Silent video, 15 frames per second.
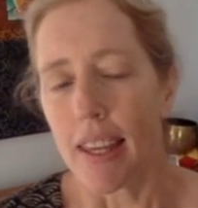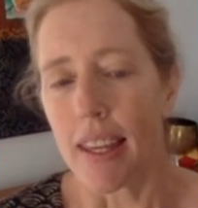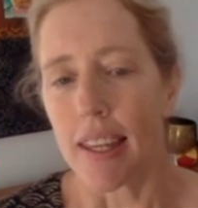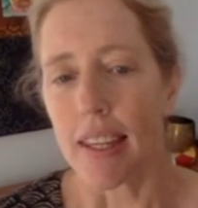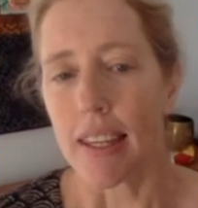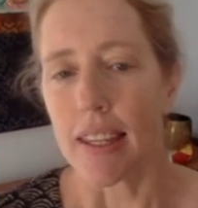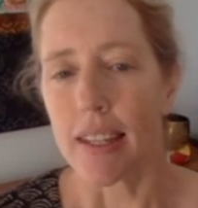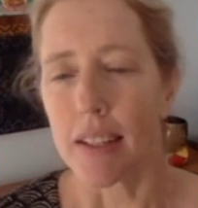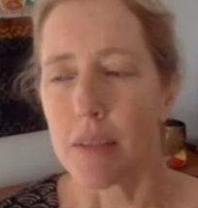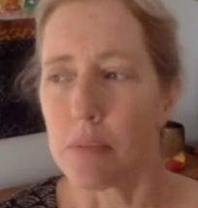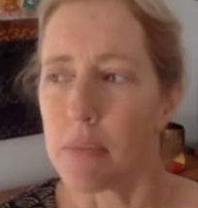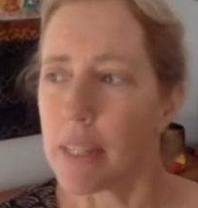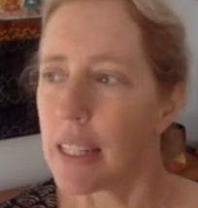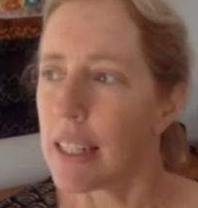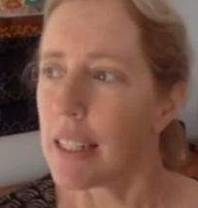it
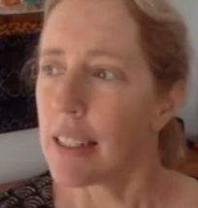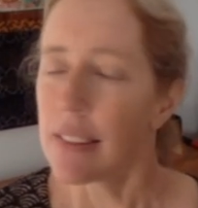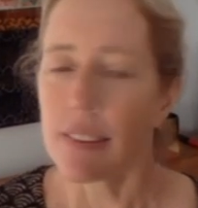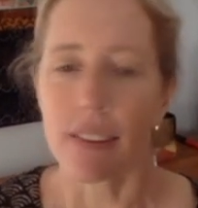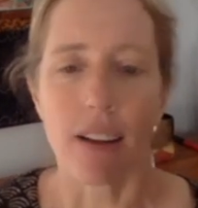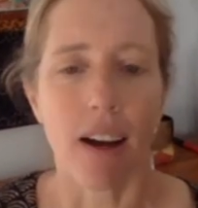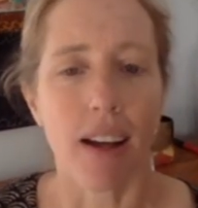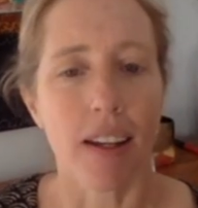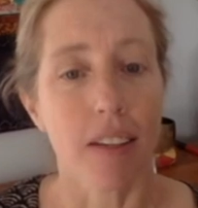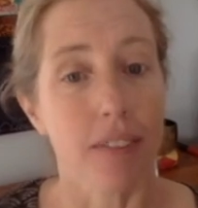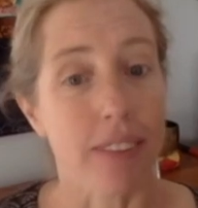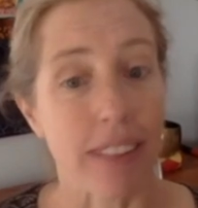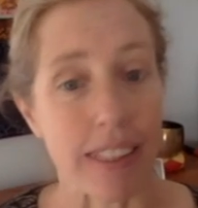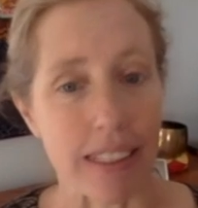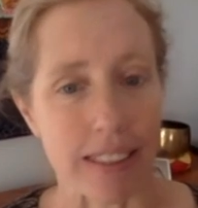means a kind of
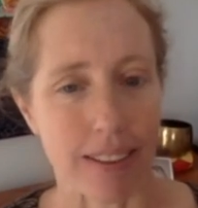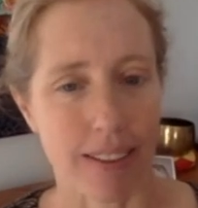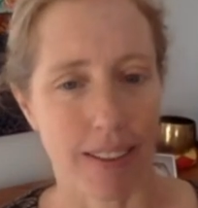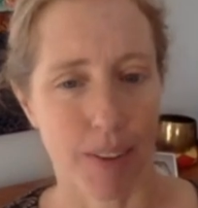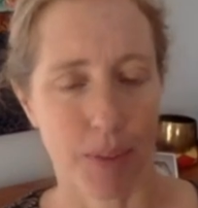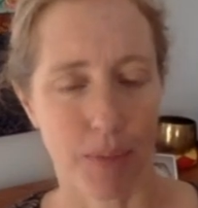heat,